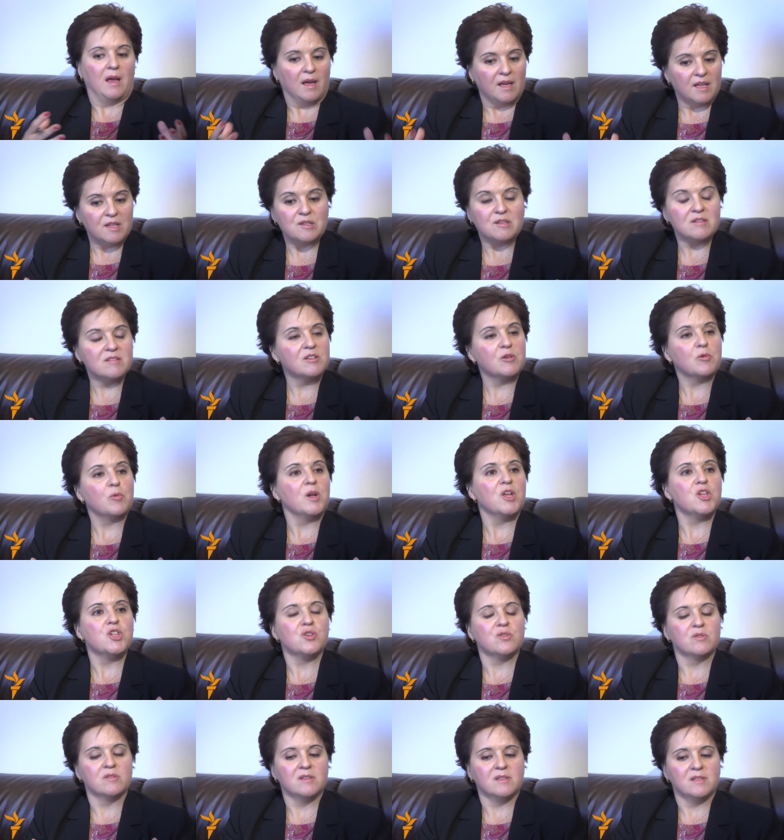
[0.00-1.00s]
it is a
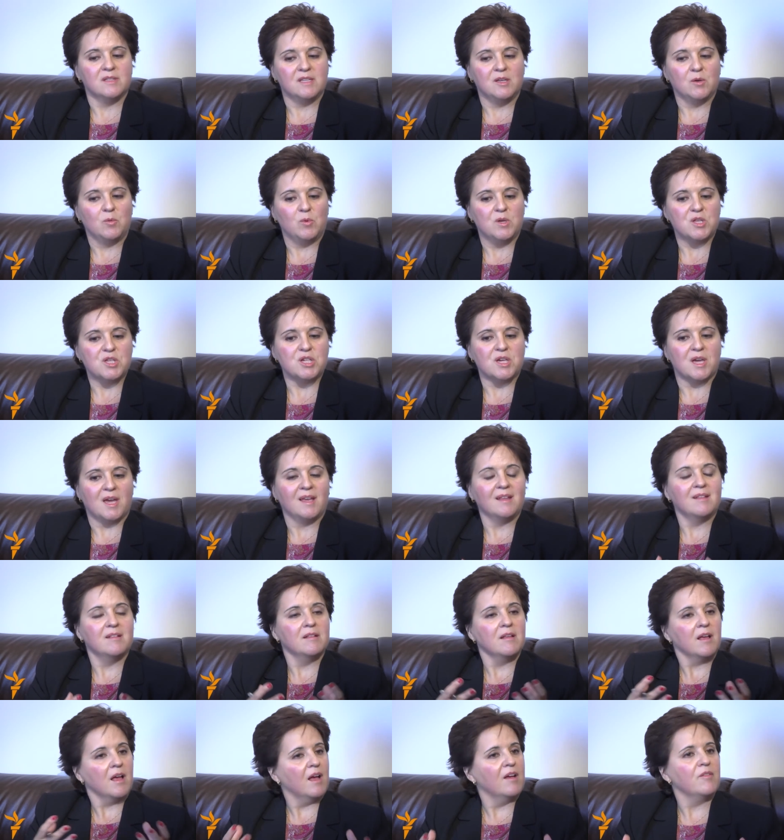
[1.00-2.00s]
region in which I
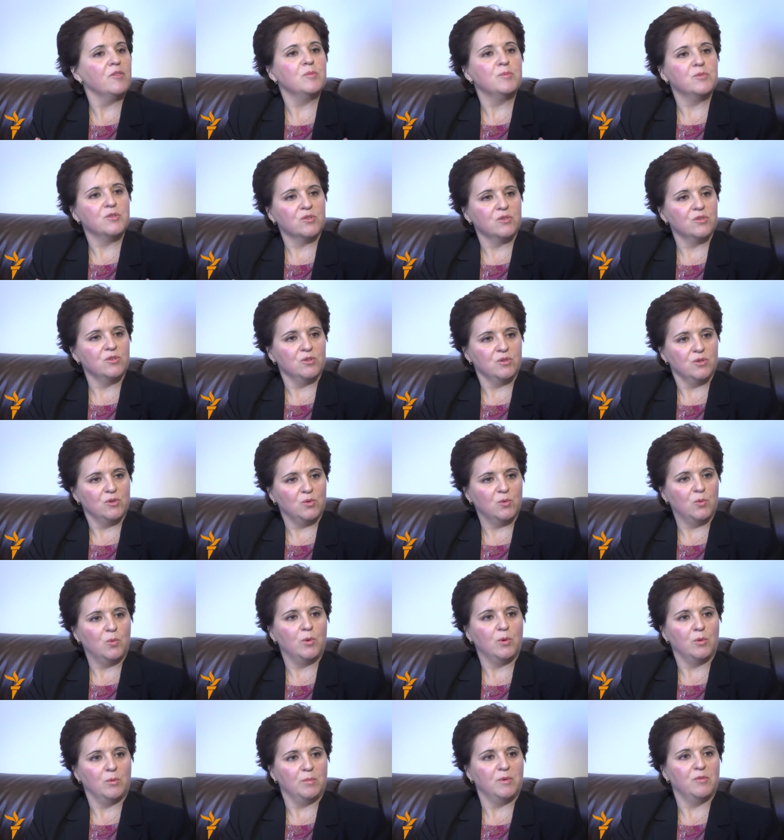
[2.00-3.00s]
didn't have the opportunity to
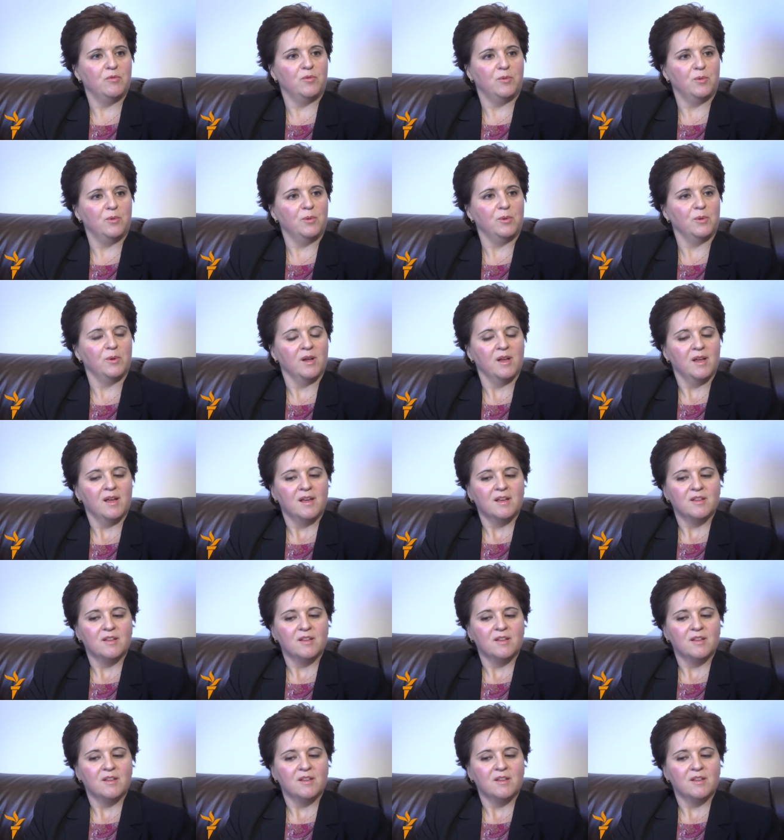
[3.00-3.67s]
work before.